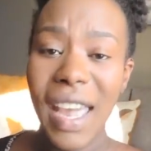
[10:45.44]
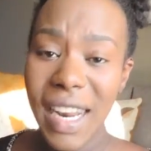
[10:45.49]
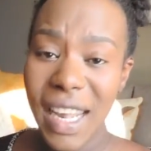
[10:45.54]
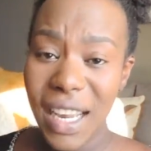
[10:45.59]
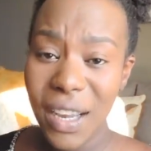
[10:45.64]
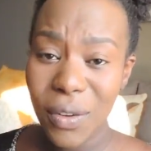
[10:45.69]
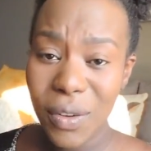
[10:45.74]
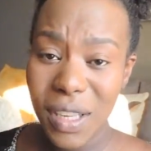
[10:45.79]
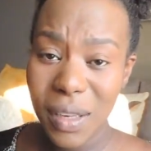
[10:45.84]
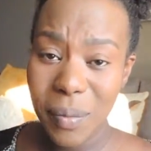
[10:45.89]

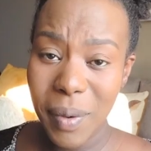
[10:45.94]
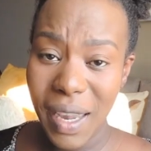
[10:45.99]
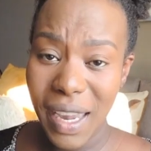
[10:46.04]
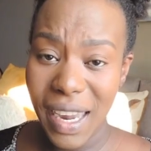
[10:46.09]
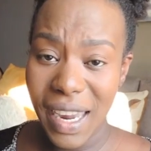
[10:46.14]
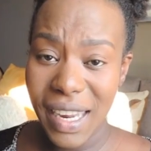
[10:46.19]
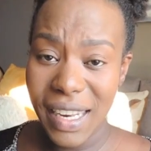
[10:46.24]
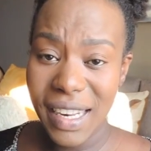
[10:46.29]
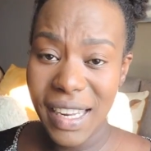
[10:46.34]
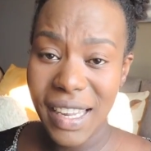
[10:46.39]
And I only
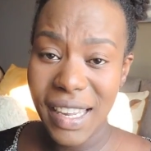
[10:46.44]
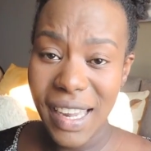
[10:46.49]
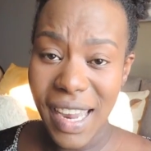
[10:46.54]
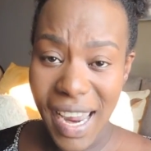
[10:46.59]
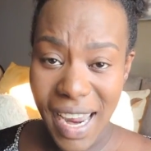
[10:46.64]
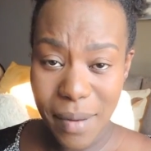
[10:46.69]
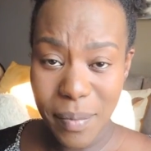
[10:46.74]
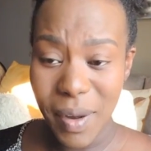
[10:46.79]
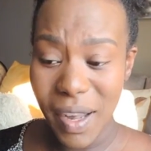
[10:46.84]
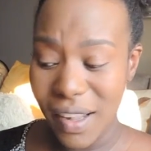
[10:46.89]
paid
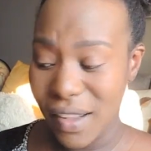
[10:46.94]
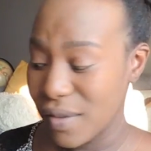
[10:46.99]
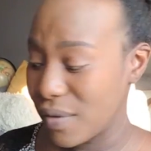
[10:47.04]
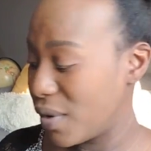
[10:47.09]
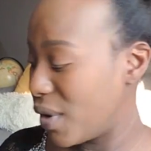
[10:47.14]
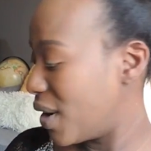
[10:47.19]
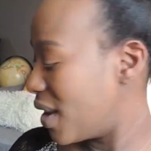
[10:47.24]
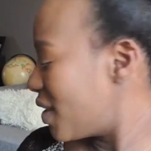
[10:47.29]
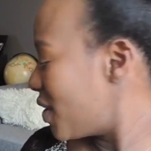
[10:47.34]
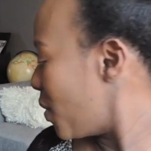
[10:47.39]
eight bucks
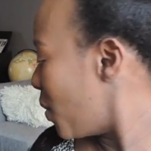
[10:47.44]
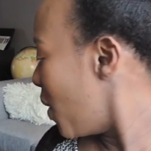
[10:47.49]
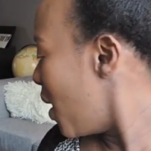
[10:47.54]
for it.